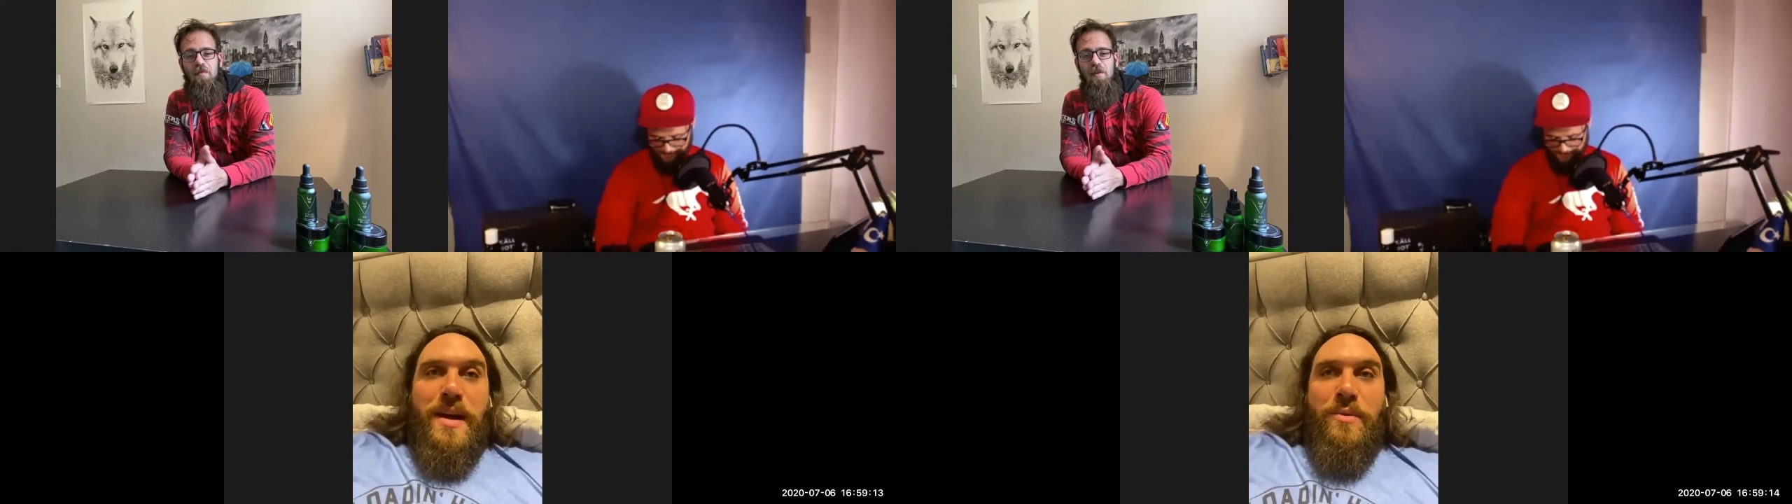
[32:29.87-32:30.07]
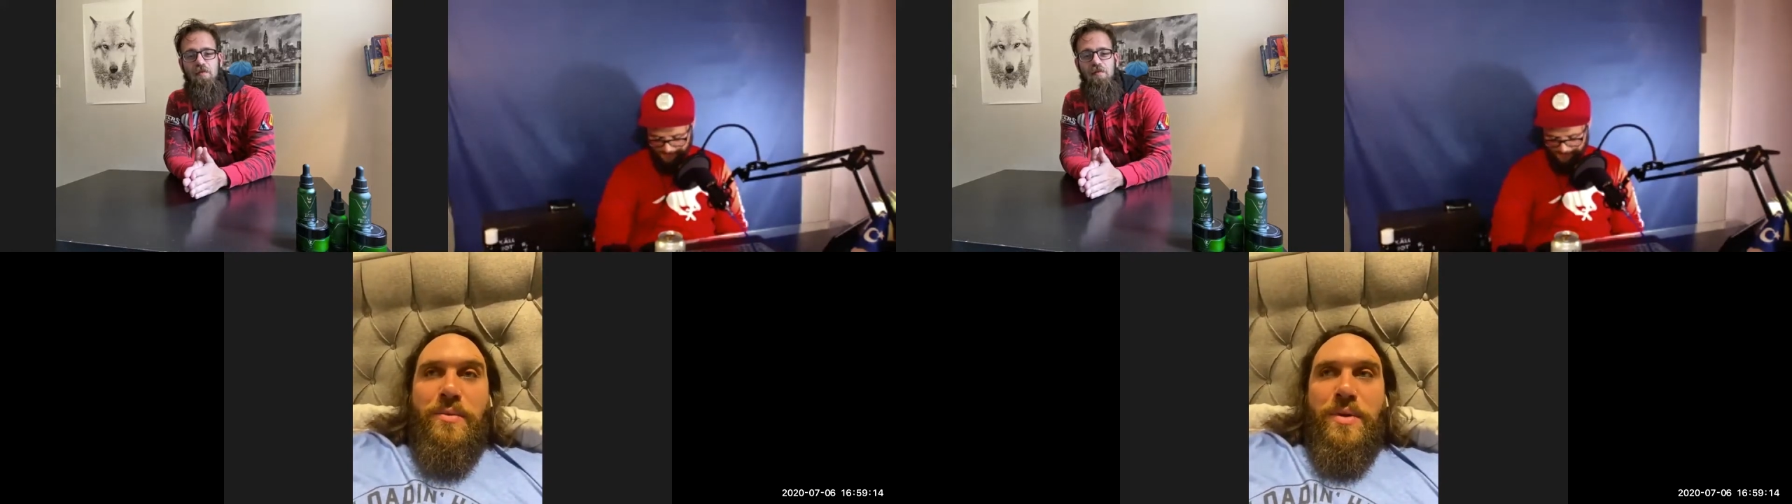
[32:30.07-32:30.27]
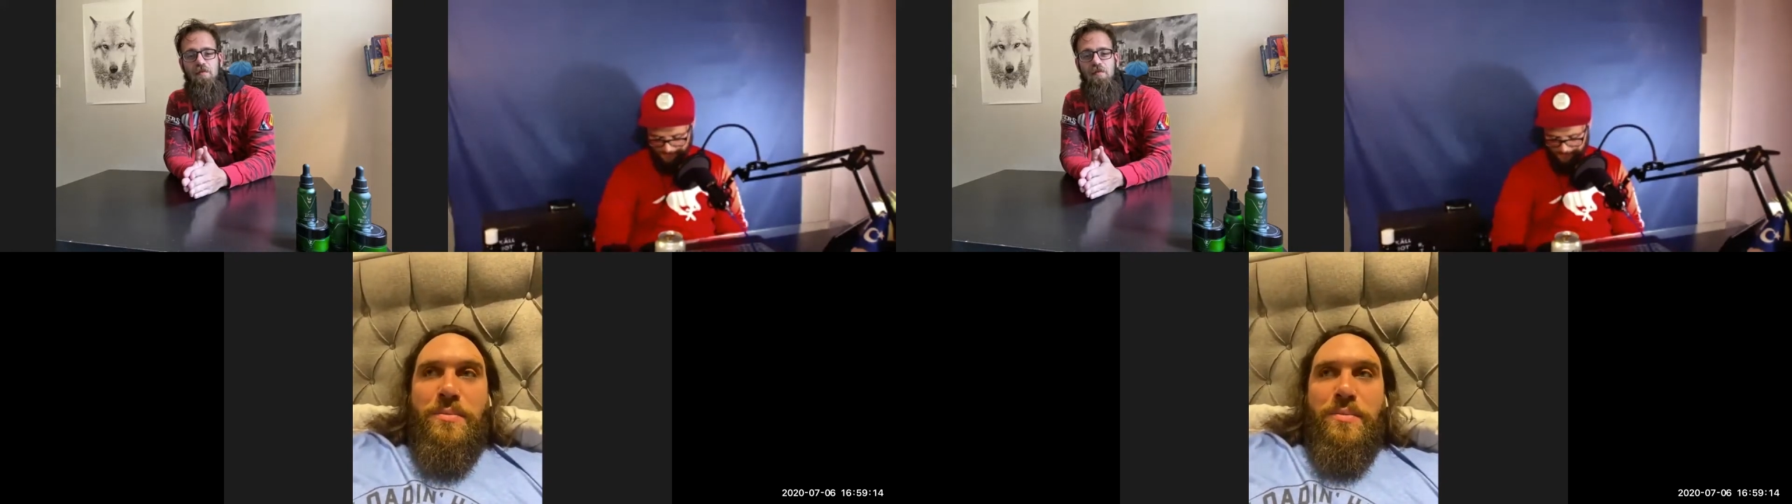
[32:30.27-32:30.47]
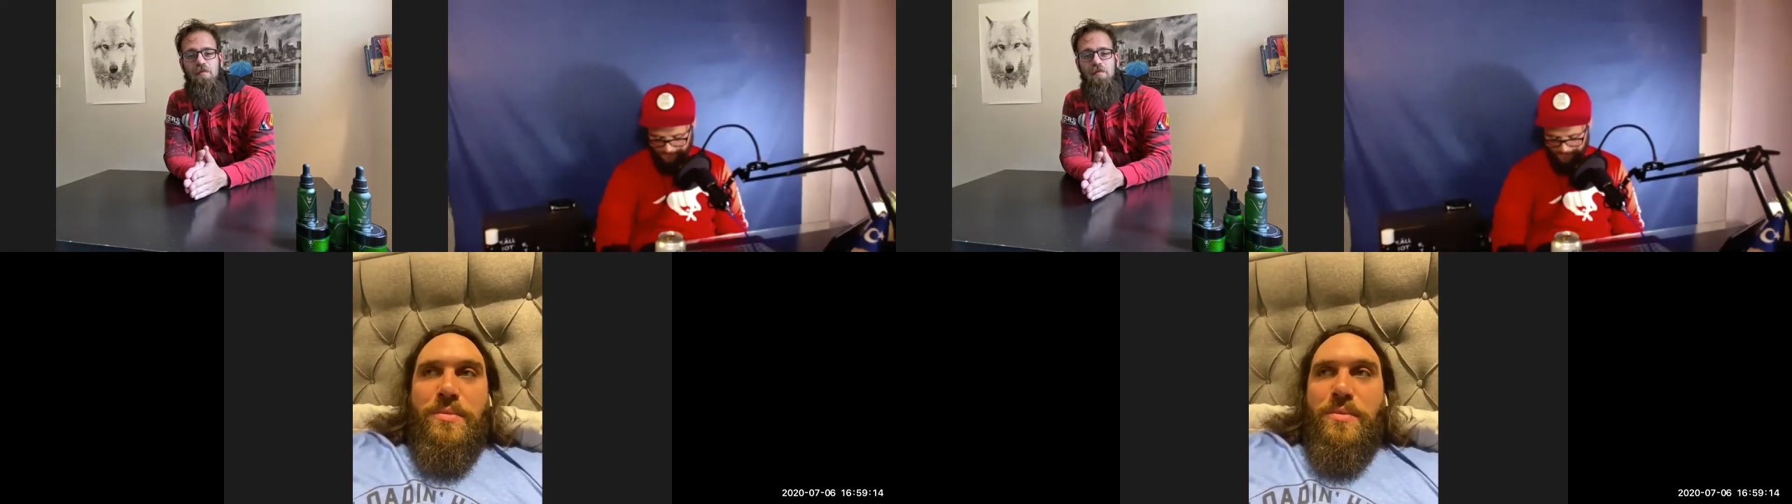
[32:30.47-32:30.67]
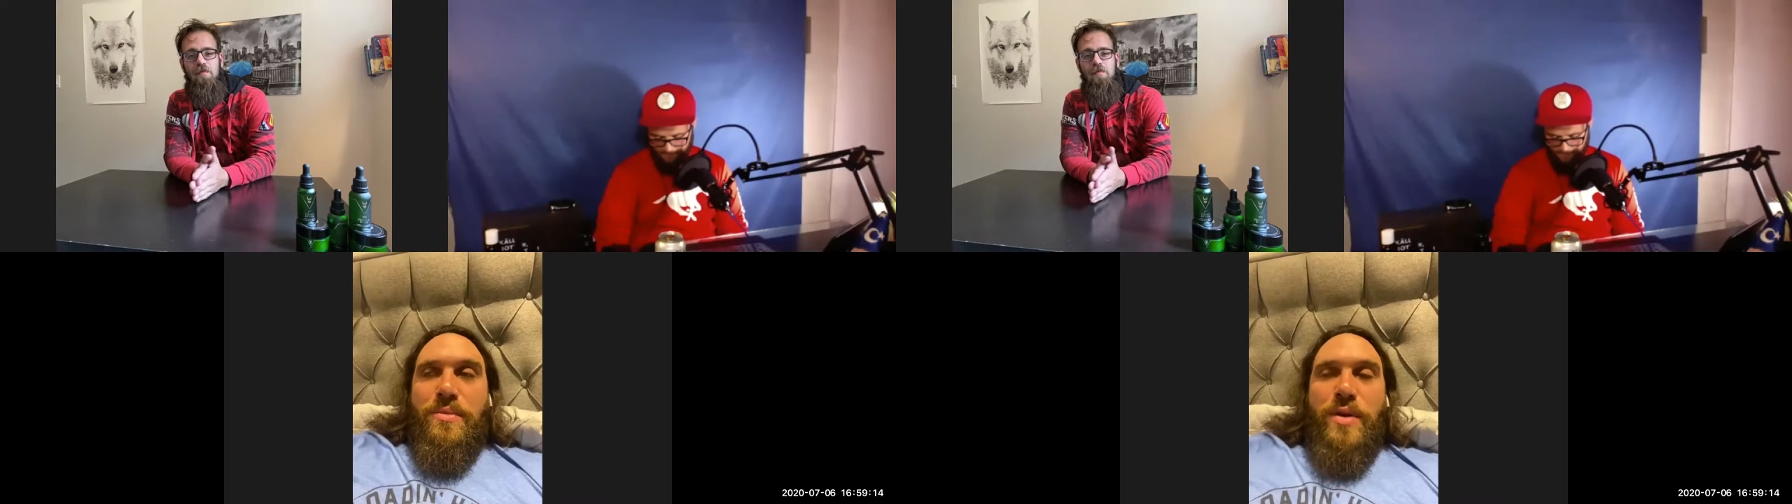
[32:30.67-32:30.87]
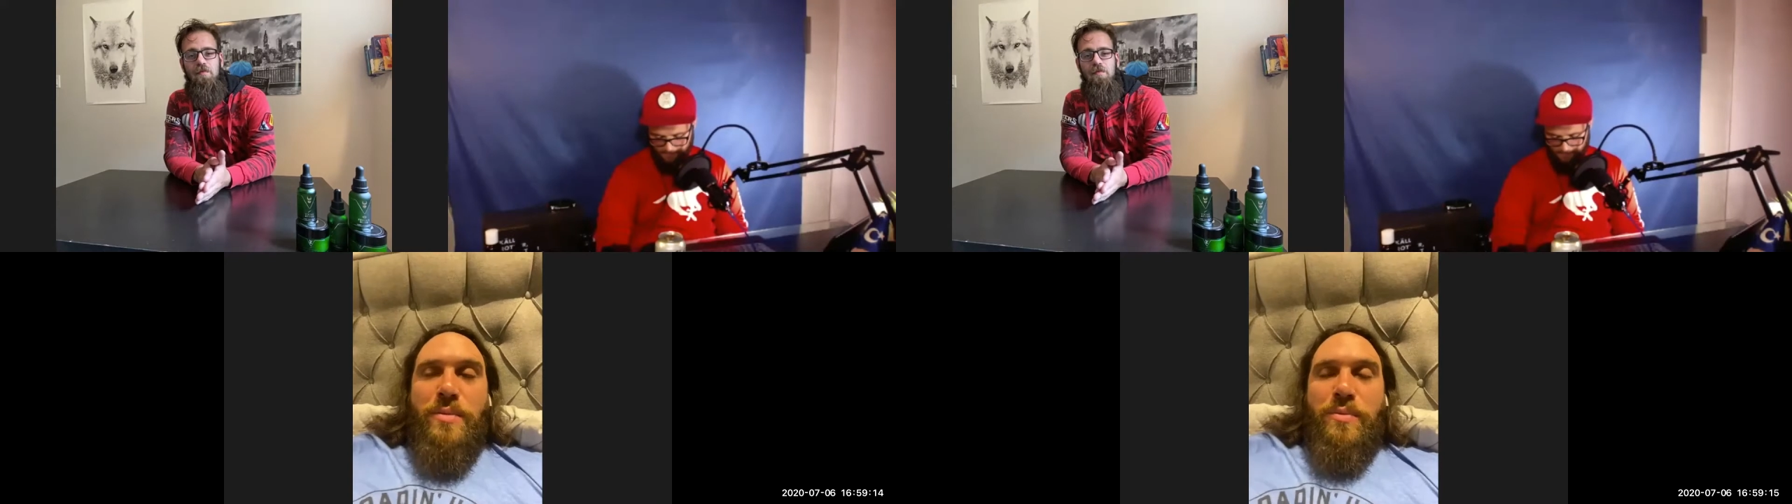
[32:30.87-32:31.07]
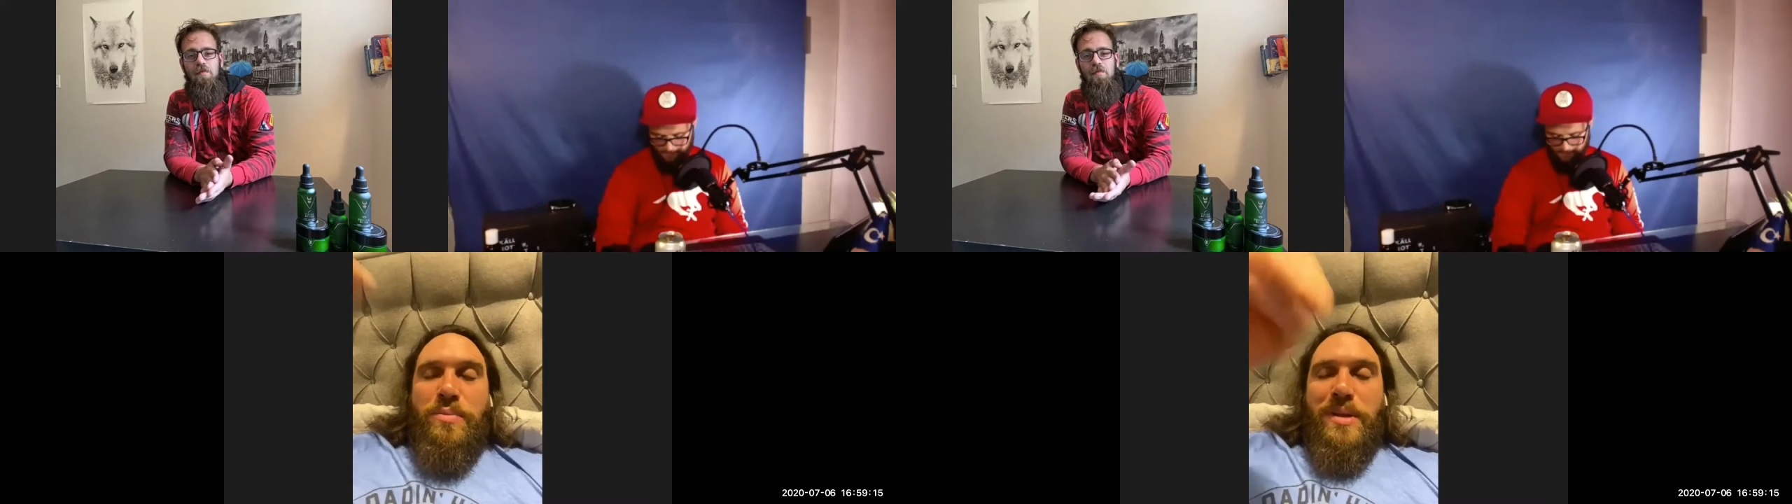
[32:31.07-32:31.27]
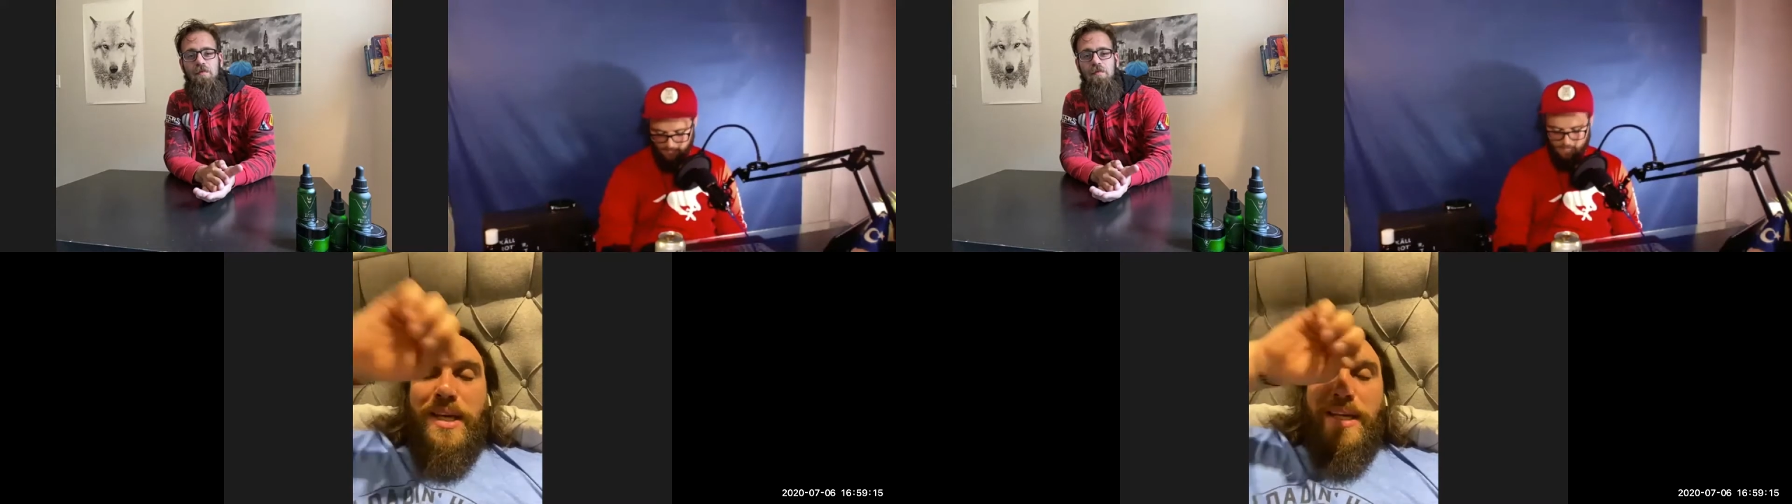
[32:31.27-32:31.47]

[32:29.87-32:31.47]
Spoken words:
we played